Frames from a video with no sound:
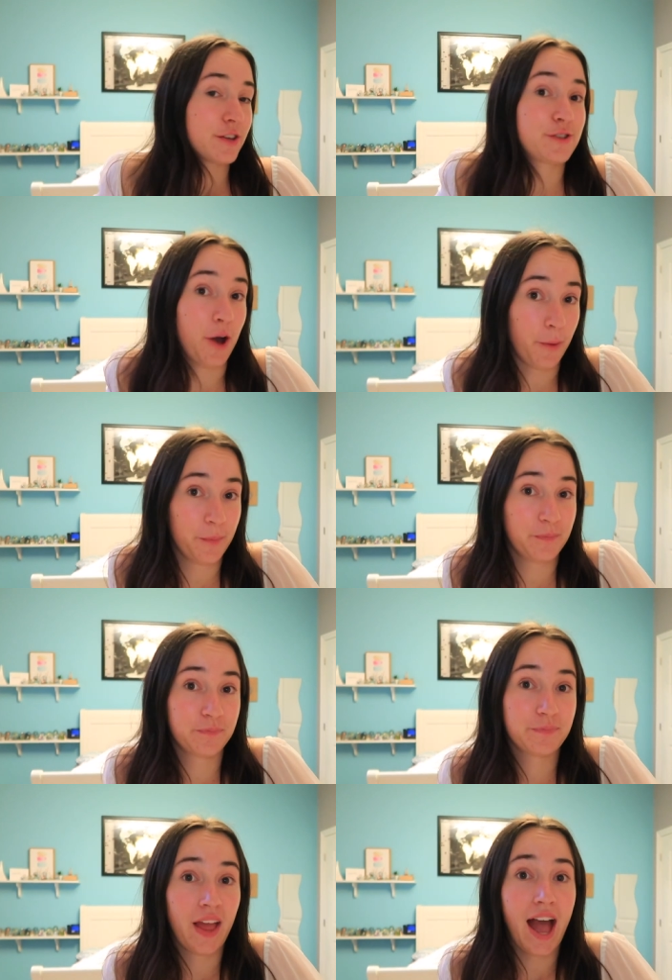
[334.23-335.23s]
So
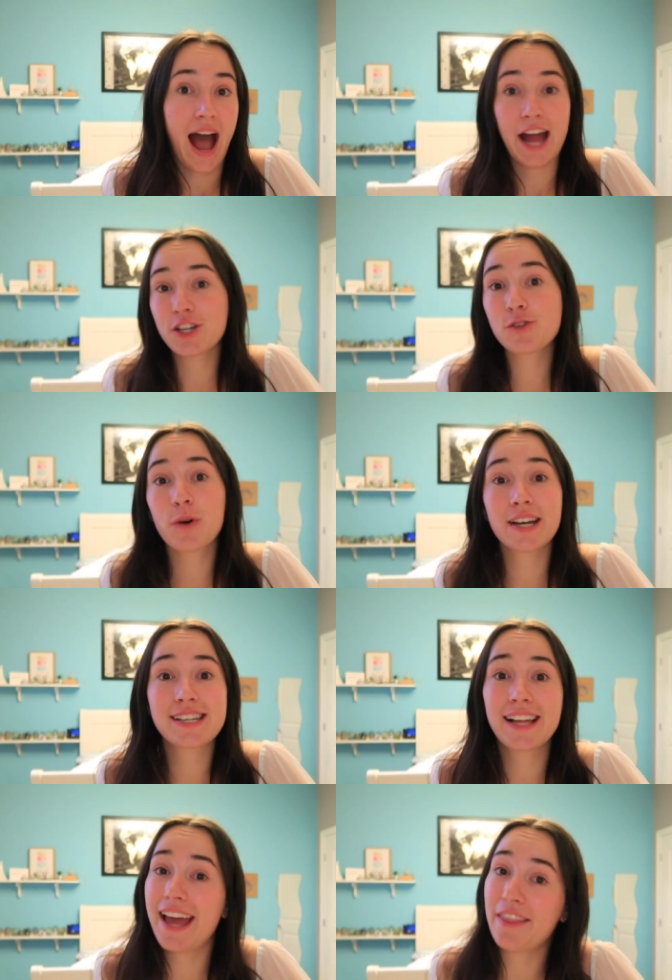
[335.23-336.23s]
I just want
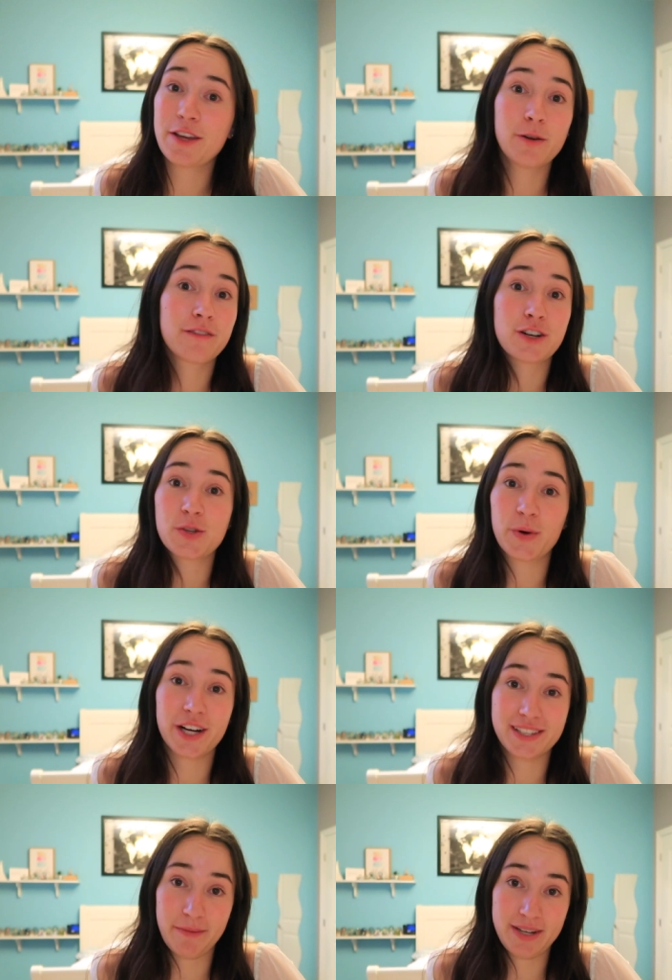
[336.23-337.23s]
to tell you how the universe
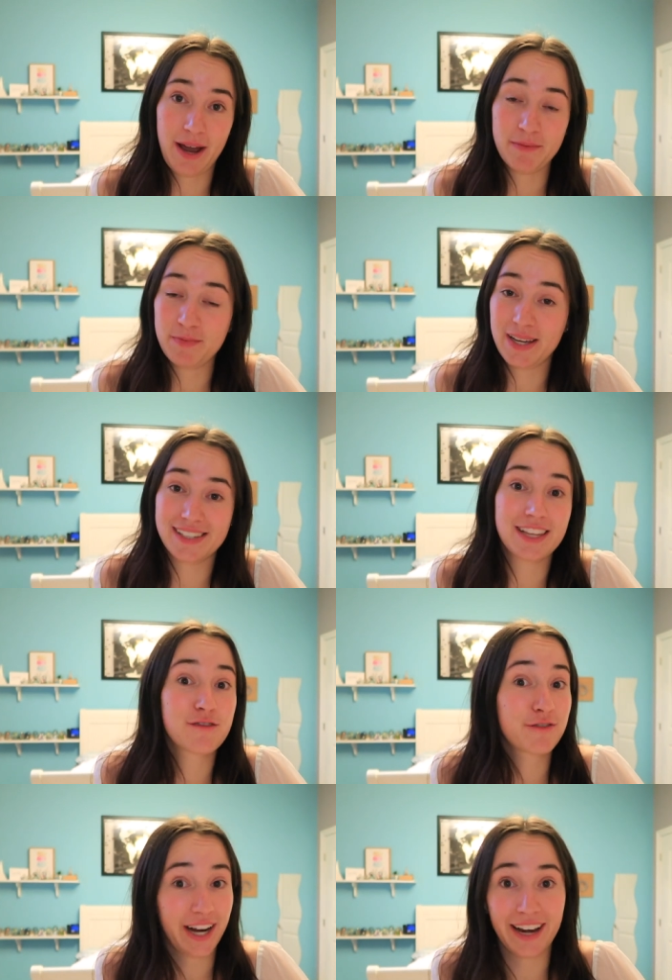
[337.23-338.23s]
works sometimes because
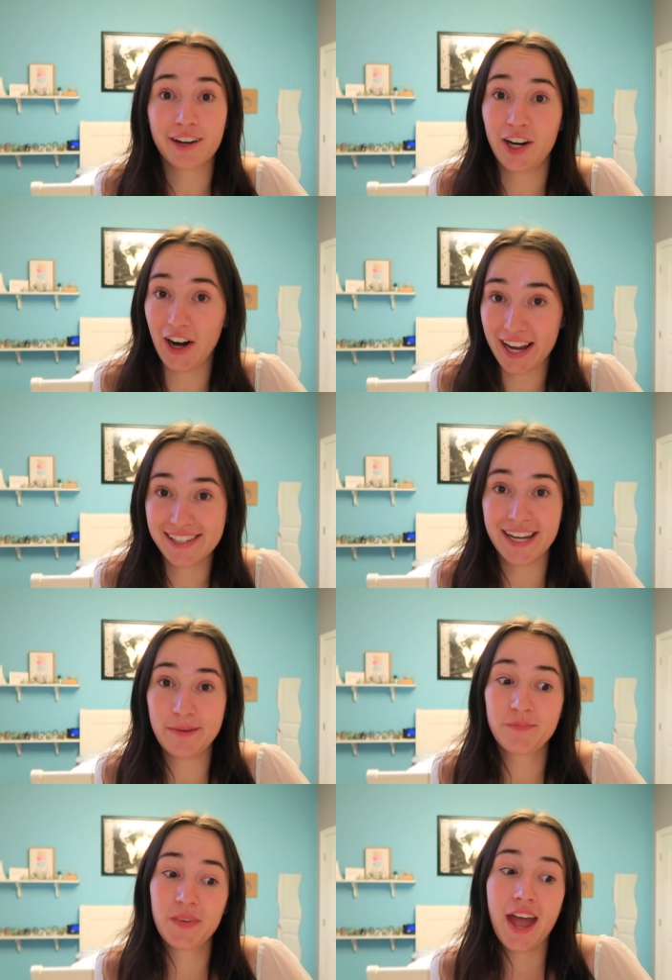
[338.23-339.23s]
it's freaking
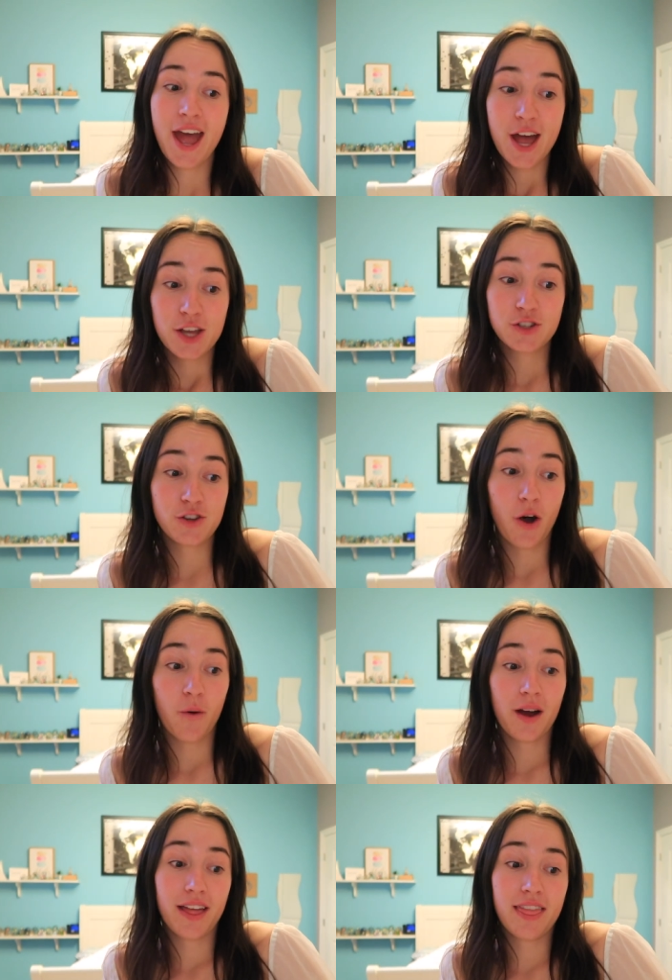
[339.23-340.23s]
crazy.
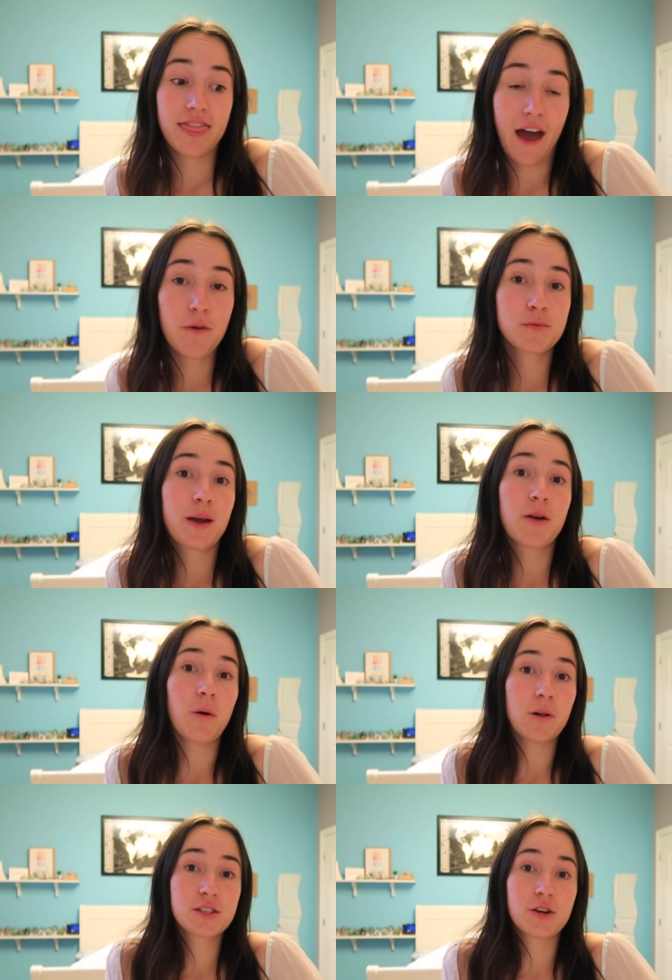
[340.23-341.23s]
So that was my
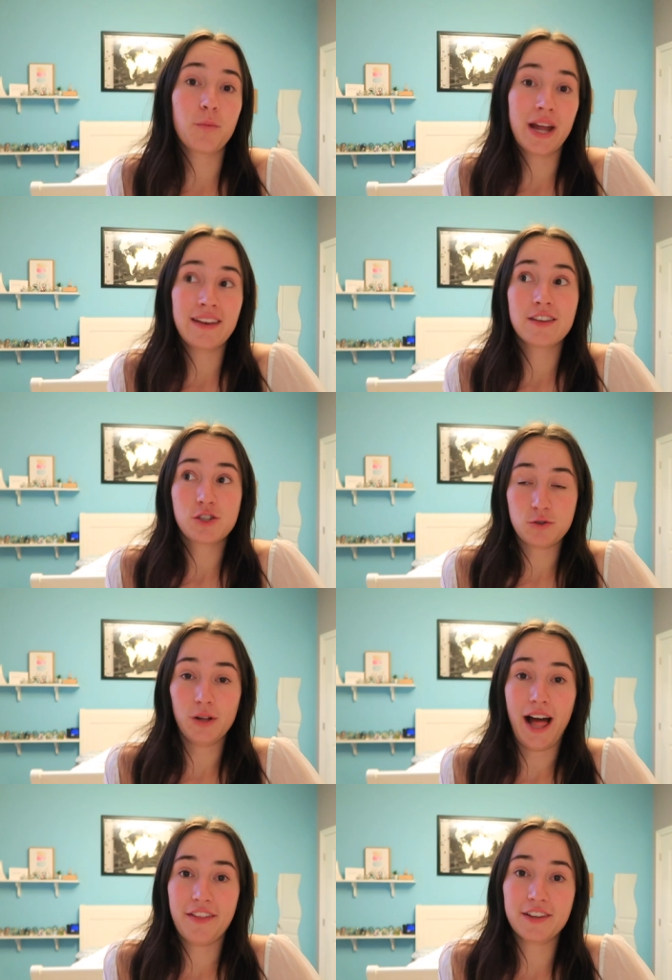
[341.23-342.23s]
goal to win the
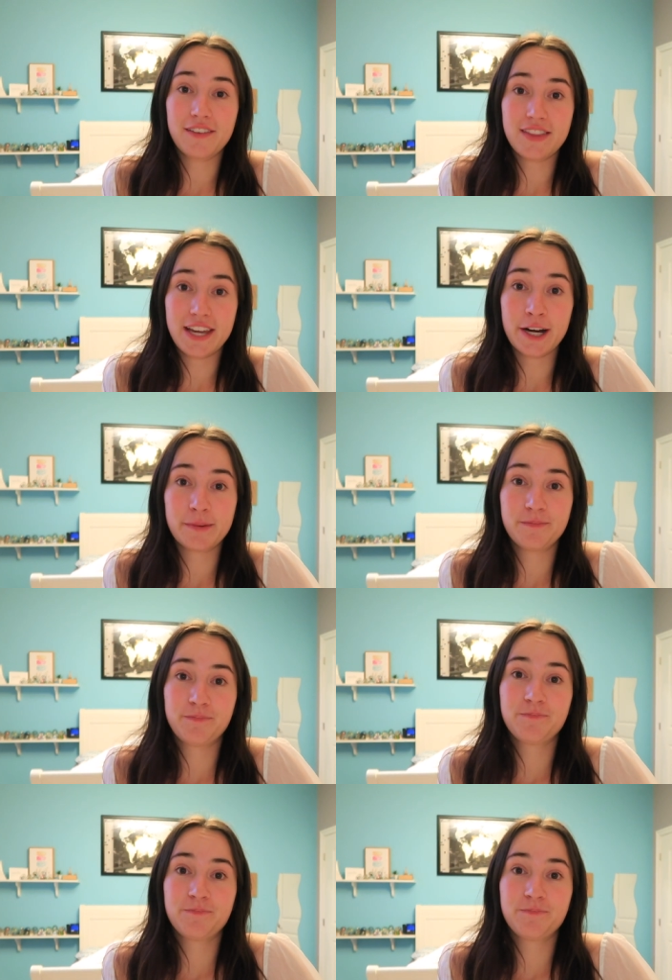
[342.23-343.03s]
school athlete of the year.